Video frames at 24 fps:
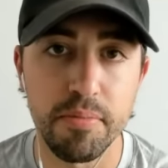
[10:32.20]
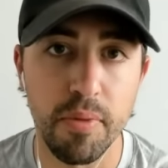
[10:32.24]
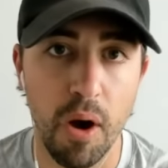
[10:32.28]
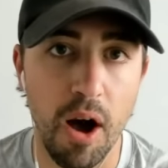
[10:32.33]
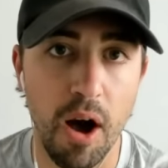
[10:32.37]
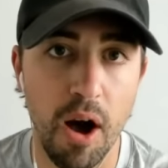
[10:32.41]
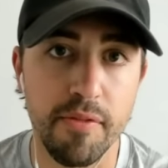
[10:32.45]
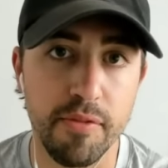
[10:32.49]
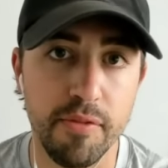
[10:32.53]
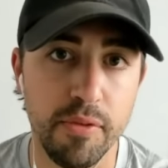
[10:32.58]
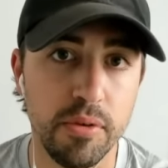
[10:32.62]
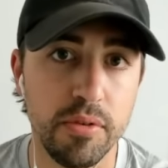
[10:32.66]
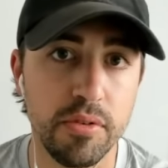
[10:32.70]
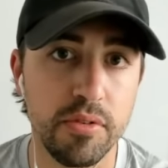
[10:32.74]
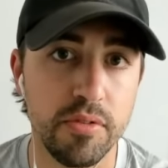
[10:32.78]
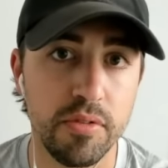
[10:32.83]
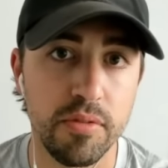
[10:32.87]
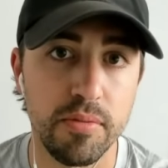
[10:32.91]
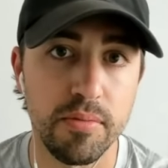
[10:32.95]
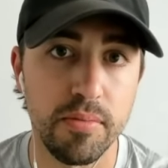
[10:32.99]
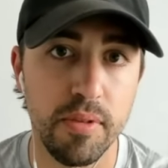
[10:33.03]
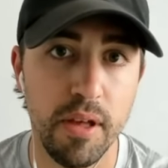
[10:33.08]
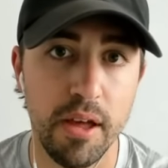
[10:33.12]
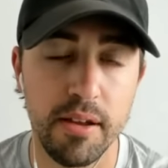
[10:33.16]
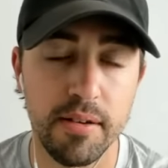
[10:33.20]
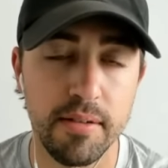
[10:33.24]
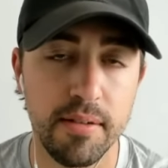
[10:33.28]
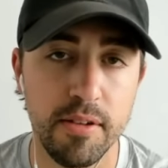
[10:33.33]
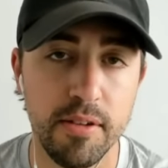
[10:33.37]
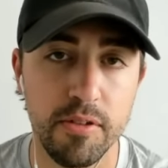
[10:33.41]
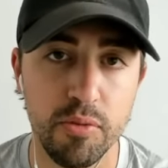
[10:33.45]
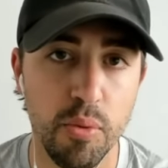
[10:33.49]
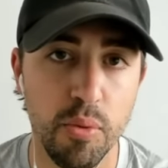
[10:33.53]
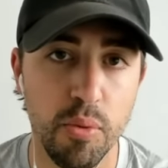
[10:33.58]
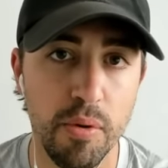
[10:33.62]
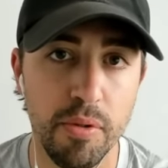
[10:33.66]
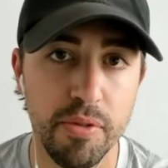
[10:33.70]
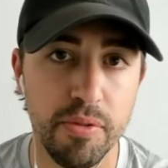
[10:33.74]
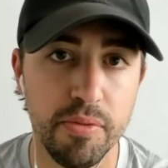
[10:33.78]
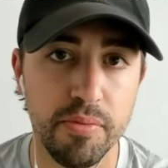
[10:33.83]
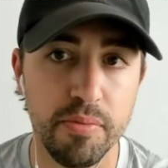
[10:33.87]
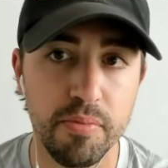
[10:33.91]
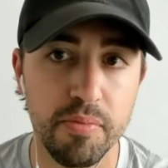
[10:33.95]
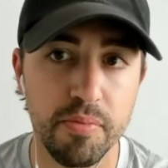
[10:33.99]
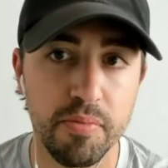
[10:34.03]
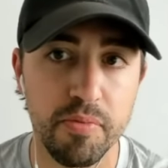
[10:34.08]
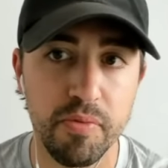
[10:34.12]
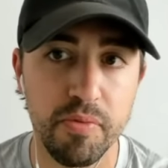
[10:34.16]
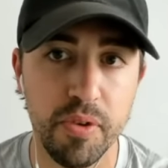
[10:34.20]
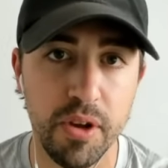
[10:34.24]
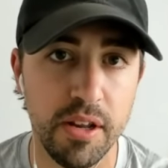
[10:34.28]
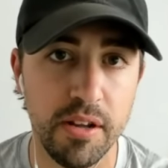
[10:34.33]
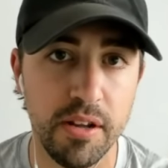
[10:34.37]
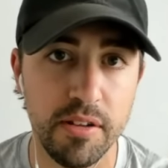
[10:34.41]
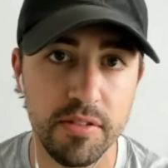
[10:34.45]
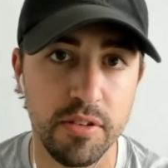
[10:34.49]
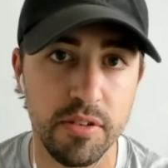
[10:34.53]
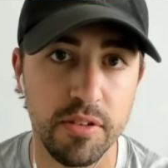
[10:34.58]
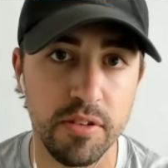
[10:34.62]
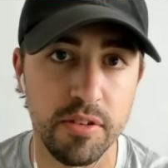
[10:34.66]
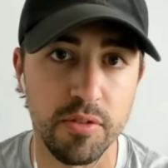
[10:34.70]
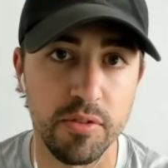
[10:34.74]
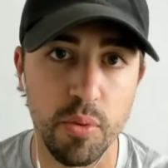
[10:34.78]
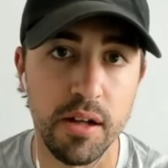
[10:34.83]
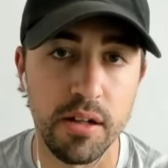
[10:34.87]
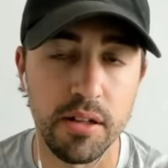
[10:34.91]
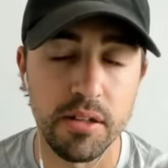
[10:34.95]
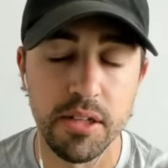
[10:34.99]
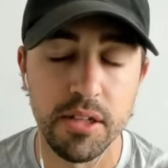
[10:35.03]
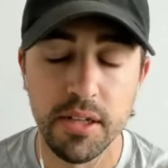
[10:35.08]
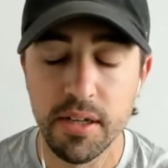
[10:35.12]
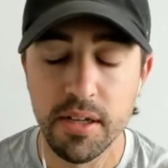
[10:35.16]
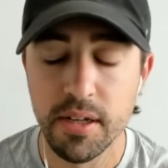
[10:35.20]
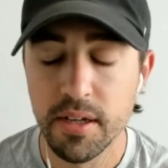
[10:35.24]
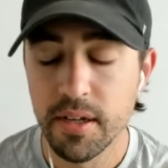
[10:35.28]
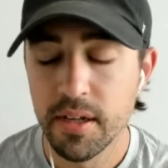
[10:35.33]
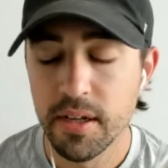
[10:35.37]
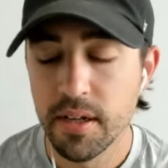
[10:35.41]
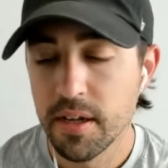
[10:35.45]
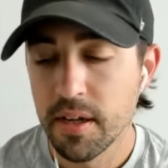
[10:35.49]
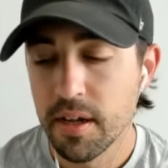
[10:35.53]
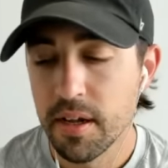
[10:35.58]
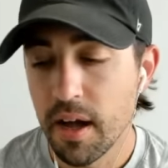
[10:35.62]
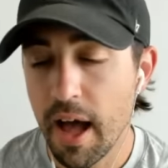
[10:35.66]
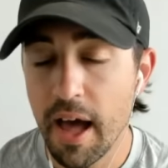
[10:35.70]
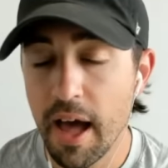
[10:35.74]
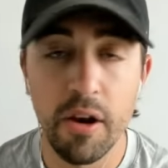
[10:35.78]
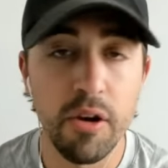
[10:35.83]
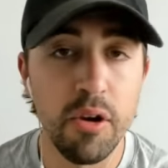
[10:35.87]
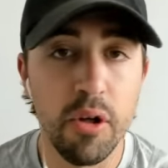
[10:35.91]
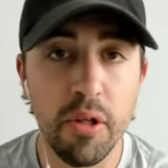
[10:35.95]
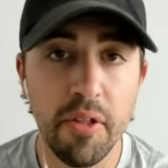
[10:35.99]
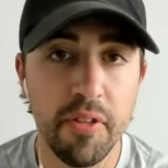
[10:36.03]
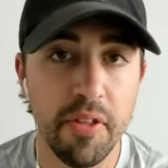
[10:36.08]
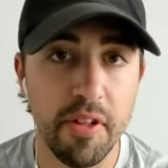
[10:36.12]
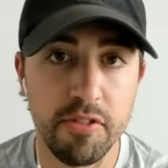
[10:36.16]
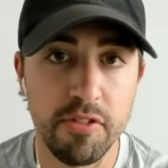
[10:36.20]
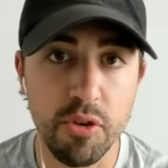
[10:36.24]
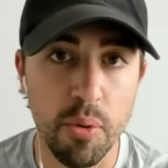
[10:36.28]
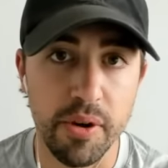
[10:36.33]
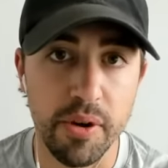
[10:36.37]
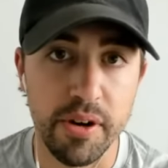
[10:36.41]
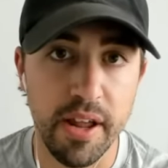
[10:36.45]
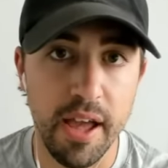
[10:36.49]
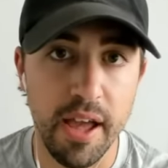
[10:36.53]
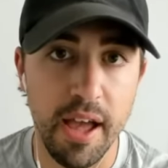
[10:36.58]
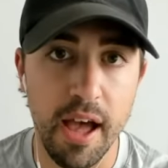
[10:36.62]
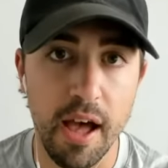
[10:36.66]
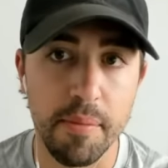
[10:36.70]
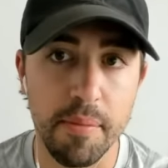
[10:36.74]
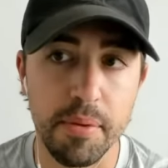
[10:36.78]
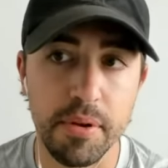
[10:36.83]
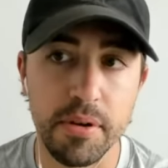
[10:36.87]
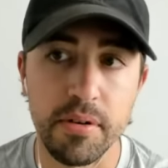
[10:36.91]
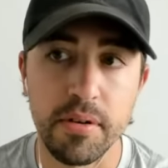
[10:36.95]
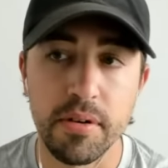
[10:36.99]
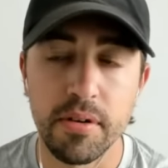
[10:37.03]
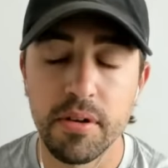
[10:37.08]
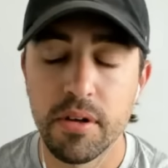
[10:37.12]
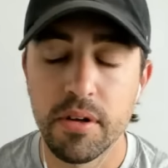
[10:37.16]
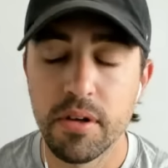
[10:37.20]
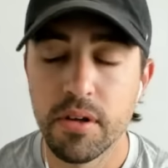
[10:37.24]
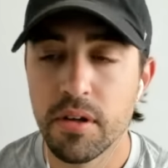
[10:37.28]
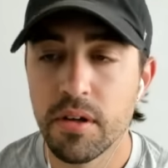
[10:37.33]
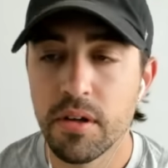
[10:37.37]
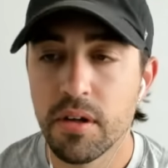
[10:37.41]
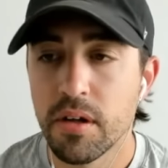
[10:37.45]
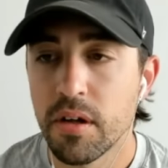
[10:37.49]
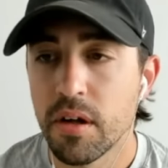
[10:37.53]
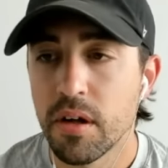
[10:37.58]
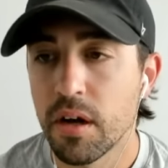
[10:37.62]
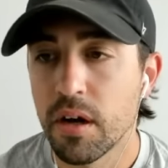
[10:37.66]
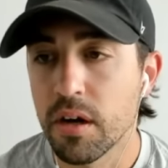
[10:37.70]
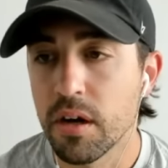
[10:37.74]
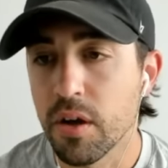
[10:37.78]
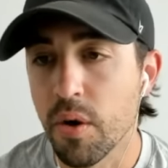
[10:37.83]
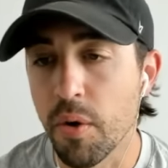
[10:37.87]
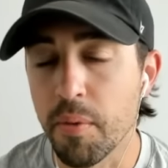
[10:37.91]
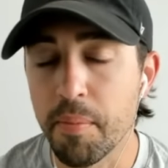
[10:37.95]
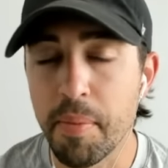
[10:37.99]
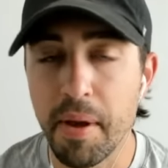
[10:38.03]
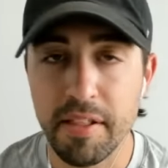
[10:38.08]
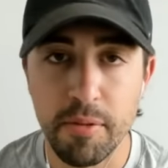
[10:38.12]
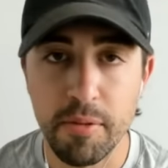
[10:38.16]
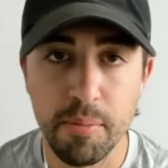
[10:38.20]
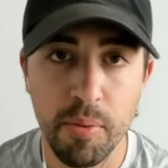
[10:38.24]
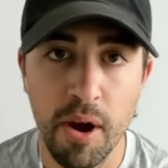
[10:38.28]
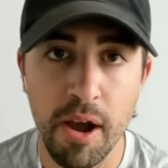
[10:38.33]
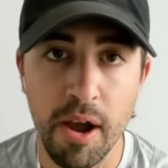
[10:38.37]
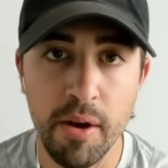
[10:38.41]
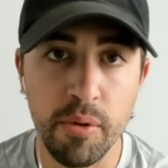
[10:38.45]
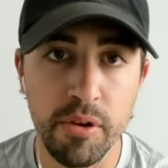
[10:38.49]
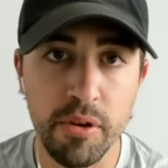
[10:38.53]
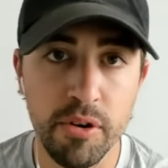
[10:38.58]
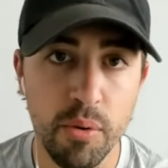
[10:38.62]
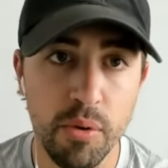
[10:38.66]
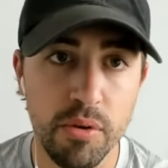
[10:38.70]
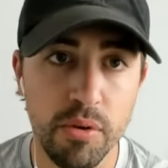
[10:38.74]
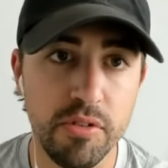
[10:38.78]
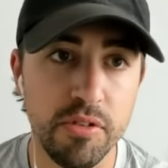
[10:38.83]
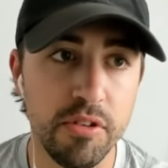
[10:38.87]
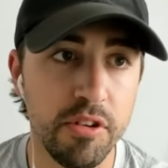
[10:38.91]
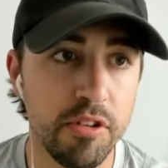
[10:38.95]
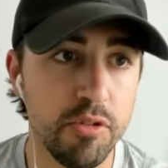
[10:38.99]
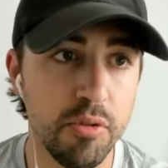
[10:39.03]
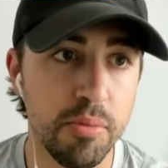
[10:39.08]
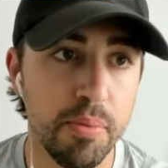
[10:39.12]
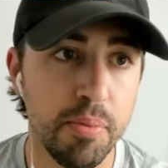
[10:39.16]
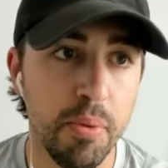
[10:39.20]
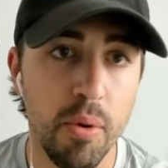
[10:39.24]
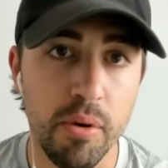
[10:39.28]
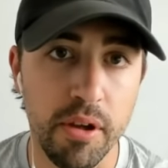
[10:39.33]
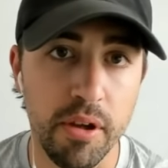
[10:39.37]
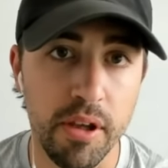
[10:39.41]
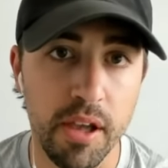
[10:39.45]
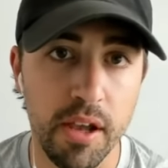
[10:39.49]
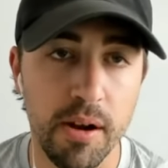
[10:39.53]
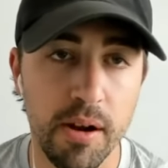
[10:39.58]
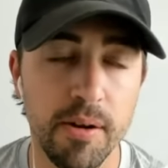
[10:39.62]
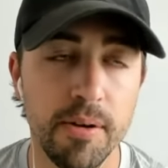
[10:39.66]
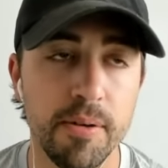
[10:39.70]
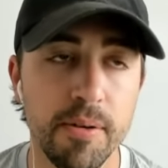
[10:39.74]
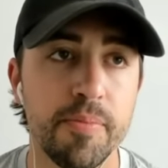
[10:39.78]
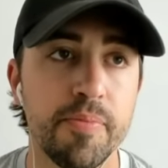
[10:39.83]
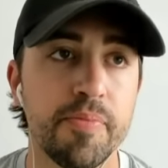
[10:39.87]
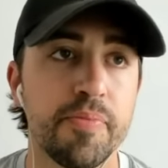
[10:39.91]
offers that is worth Phoenix's while. I don't know that that's going to happen. Going back to Brian Windhorst and his reporting here,